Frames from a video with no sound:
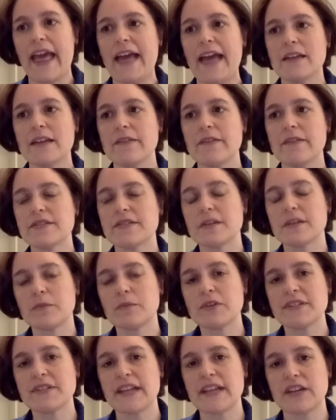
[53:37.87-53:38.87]
and the
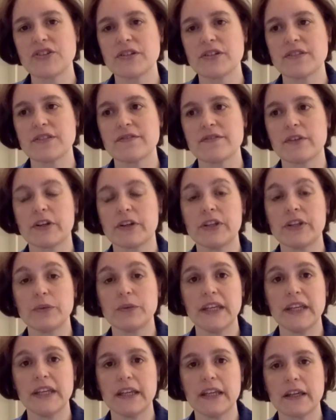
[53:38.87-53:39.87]
summary section is very
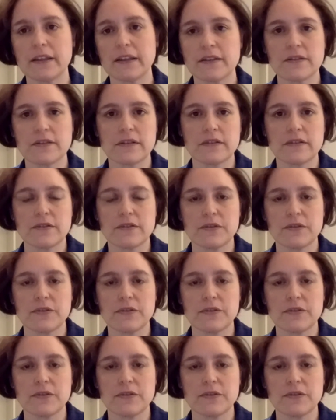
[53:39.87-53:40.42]
unique it's